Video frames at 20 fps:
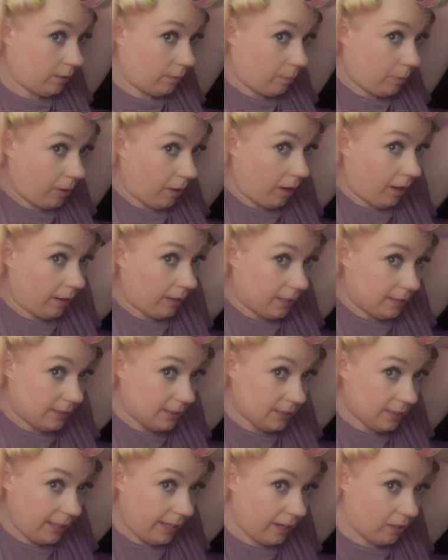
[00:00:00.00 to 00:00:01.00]
part, because
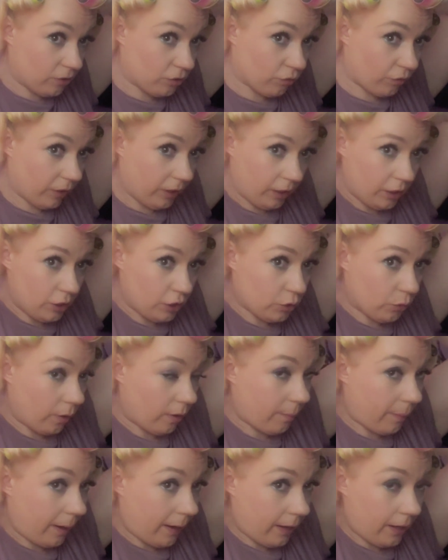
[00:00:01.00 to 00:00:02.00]
this layer is really
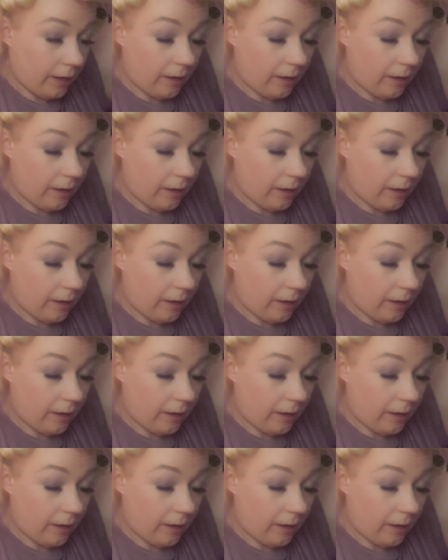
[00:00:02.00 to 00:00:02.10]
short back